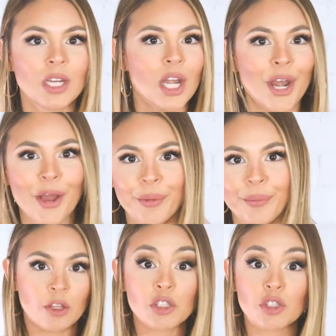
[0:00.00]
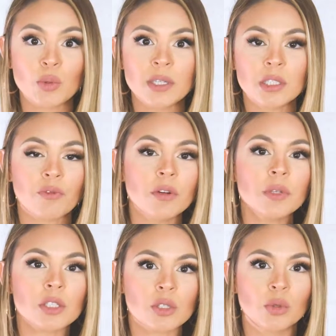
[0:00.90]
No. The students
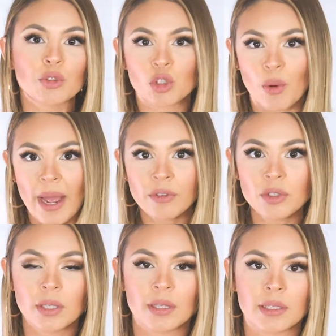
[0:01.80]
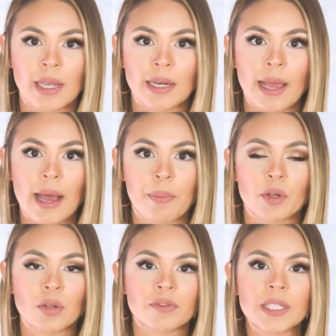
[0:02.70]
from the school traveled to the state
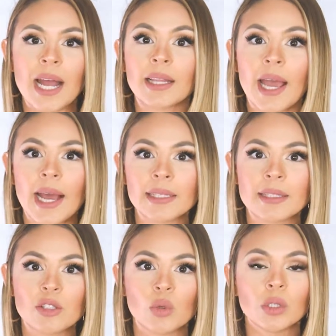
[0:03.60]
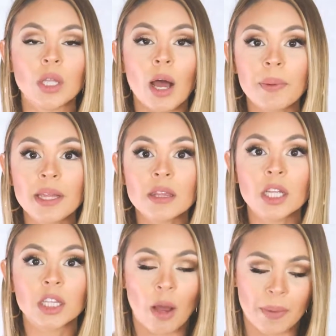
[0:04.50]
capital of Tallahassee to lobby
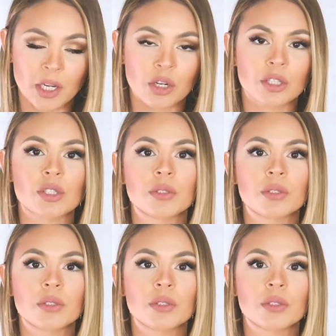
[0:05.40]
the lawmaker.